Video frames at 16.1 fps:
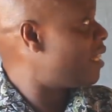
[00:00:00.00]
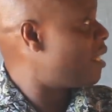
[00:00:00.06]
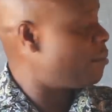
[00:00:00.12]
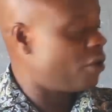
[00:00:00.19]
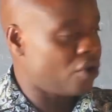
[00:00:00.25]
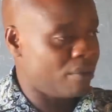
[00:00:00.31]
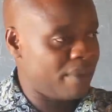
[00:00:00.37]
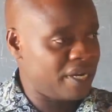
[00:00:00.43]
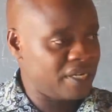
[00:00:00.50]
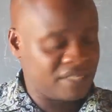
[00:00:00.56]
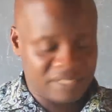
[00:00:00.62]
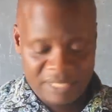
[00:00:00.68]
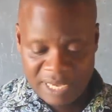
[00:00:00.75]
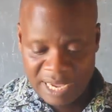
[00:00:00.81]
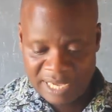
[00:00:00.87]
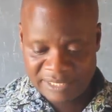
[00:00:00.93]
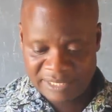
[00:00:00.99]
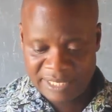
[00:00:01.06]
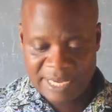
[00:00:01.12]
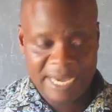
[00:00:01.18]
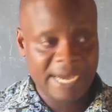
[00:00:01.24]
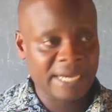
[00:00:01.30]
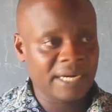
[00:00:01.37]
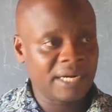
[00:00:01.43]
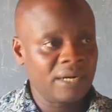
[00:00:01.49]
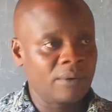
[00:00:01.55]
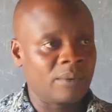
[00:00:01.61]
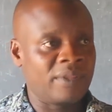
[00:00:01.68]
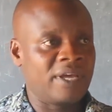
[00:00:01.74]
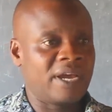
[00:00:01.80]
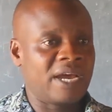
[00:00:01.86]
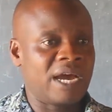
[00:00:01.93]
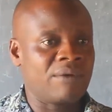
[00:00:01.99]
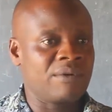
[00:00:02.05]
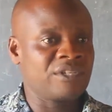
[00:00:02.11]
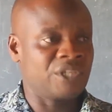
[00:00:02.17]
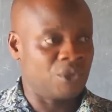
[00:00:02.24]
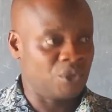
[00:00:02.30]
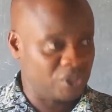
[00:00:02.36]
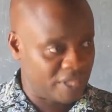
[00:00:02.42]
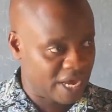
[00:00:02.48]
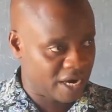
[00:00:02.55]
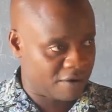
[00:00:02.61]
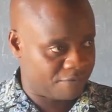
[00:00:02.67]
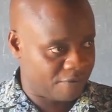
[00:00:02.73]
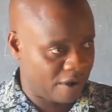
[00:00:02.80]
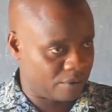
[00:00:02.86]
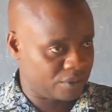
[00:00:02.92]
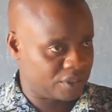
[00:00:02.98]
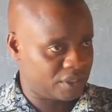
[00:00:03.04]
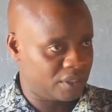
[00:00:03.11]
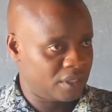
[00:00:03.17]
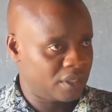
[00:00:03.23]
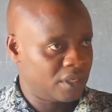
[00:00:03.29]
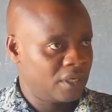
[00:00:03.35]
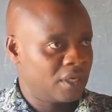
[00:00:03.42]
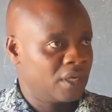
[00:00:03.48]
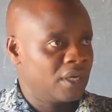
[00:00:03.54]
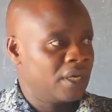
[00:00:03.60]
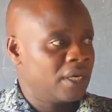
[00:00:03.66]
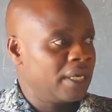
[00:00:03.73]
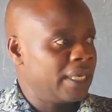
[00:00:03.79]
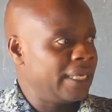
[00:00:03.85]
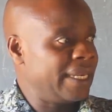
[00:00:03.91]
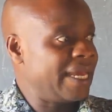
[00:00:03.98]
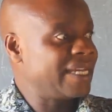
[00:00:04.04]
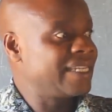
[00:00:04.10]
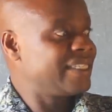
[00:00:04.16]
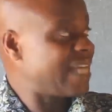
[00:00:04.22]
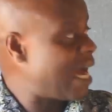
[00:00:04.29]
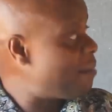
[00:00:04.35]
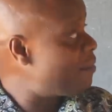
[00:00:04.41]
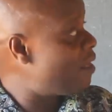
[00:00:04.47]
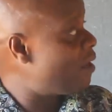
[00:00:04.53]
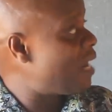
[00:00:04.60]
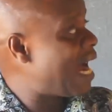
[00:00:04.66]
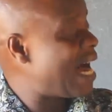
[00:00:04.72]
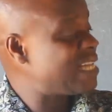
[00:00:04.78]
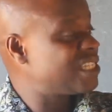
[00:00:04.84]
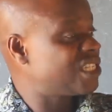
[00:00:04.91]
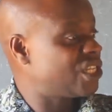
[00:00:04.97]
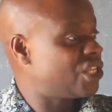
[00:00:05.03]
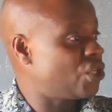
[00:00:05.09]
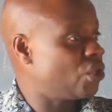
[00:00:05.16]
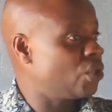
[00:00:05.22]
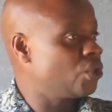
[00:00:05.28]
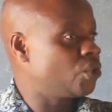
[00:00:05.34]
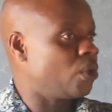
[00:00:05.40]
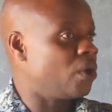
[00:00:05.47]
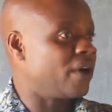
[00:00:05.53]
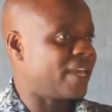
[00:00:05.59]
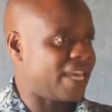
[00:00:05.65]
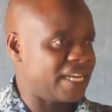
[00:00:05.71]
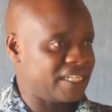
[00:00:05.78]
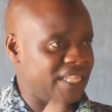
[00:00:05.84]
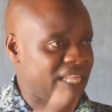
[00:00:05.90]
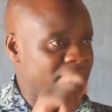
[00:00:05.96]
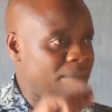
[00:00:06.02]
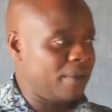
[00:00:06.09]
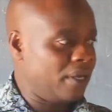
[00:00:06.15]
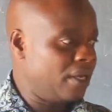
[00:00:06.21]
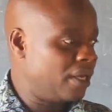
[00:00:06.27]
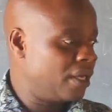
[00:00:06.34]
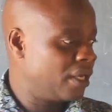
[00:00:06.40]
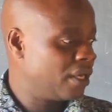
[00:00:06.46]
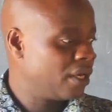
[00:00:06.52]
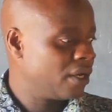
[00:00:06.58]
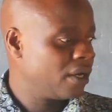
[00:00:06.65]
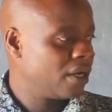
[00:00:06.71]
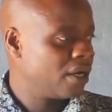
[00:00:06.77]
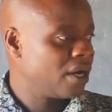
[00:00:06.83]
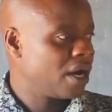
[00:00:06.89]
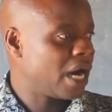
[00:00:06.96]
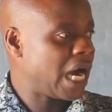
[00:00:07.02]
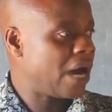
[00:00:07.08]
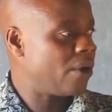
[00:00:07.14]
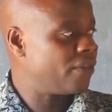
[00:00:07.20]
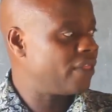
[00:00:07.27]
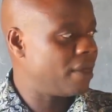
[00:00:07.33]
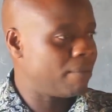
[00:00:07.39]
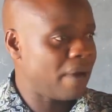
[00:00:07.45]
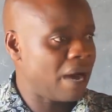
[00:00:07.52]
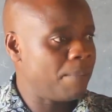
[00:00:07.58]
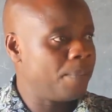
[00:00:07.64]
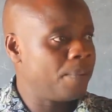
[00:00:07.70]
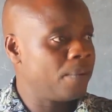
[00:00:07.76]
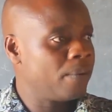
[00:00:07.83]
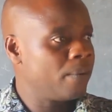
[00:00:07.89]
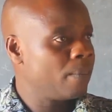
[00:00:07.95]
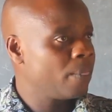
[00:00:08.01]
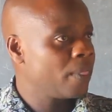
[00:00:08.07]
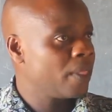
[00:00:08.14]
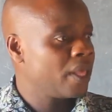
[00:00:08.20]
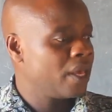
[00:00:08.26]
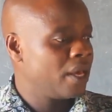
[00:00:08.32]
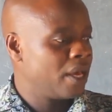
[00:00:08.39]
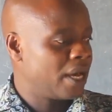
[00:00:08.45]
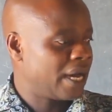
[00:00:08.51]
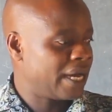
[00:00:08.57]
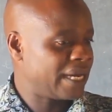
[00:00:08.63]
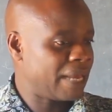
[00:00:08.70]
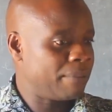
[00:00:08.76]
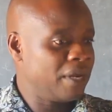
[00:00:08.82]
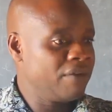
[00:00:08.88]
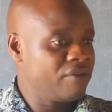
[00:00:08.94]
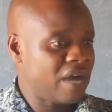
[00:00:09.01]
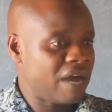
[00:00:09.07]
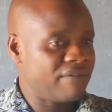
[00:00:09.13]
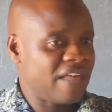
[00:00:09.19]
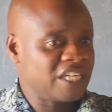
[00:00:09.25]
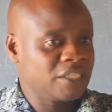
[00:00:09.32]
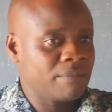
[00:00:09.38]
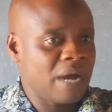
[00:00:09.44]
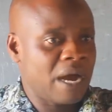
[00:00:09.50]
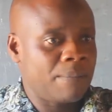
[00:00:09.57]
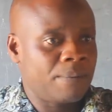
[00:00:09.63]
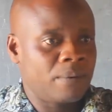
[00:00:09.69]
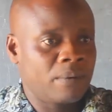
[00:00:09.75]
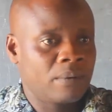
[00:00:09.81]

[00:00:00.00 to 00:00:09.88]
and the monuments as they are with the countries in which they are found. In exam, they'll ask you to locate them on the map, and I believe you have that map.